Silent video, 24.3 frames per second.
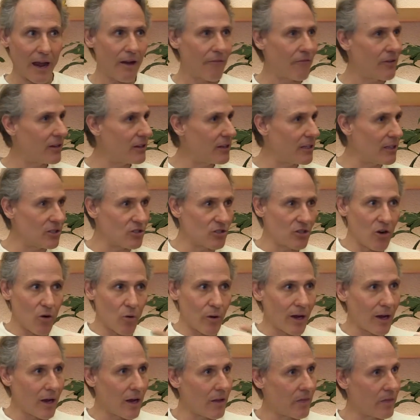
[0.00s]
Everything is
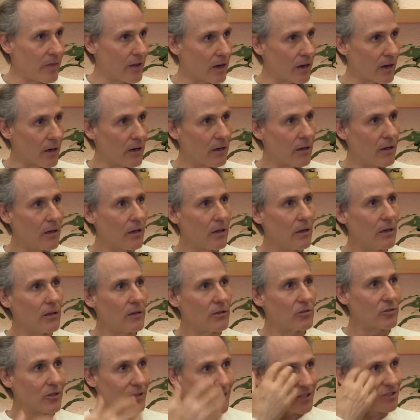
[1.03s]
going on there.
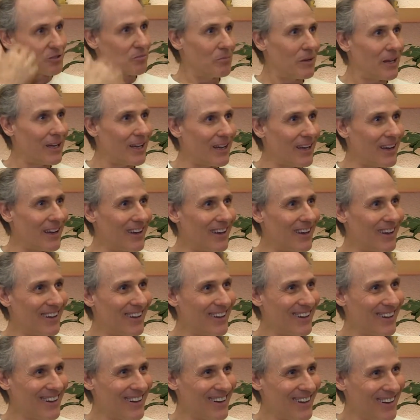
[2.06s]
So that's me.
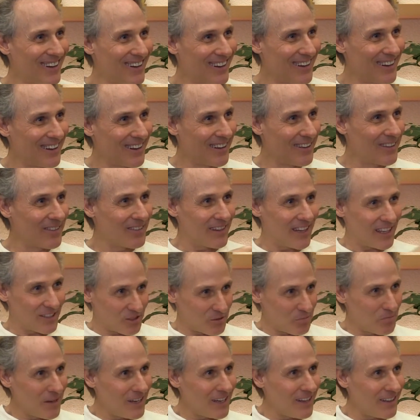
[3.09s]

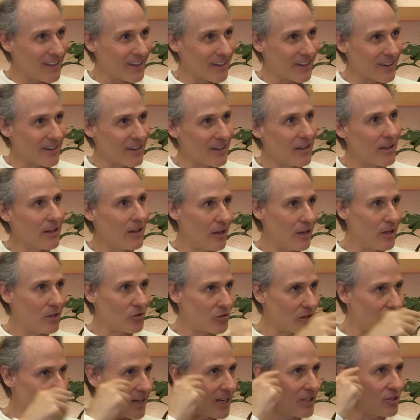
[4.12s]
That's me there.
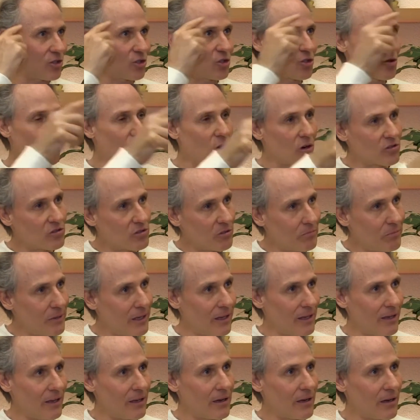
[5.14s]
So then I just talk to
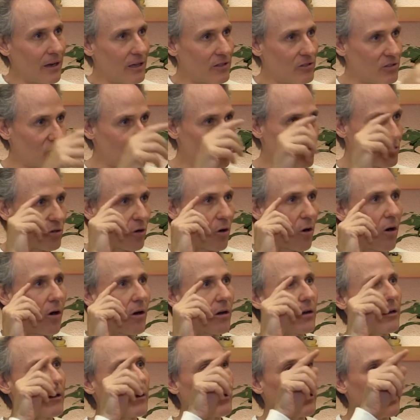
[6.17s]
me. I just
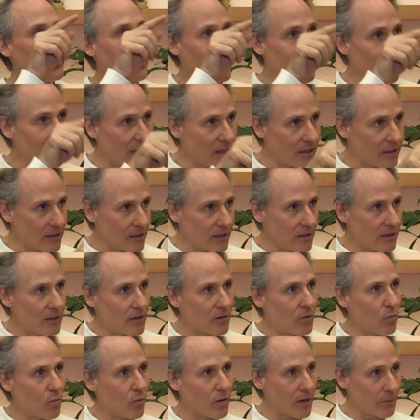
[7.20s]
talk in
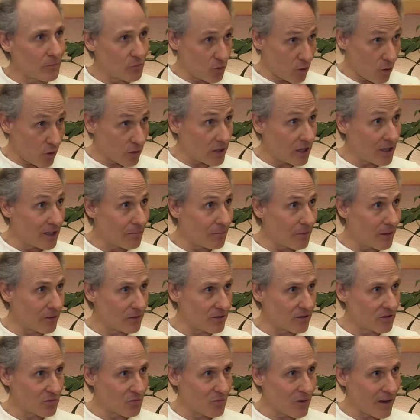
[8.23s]
what I'm talking about
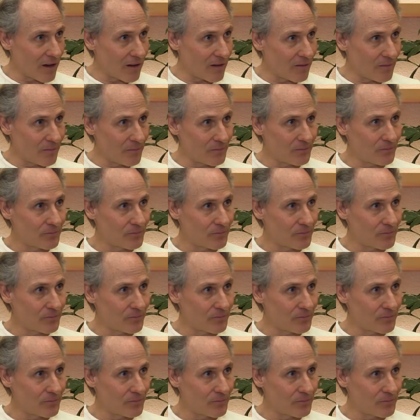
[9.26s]
as well.